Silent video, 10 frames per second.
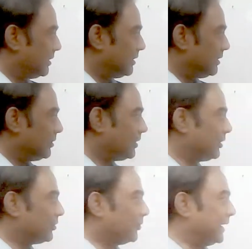You
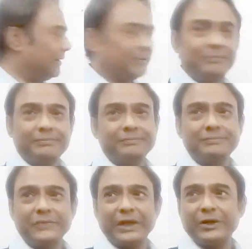didn't do well
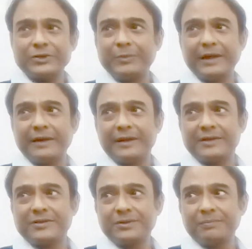in your speaking
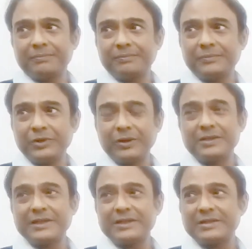test. You
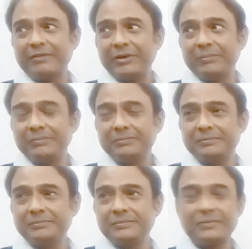got just 7.
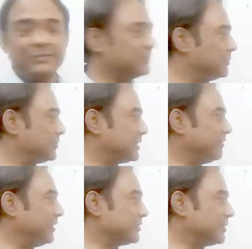
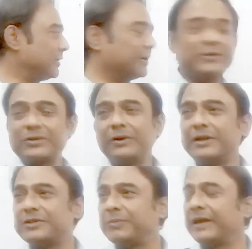7 is not a good
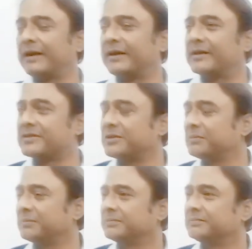score in speaking test.
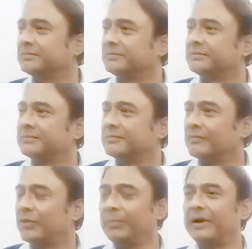
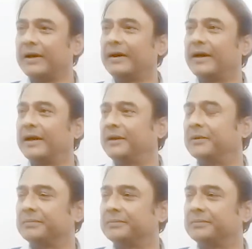People get 9.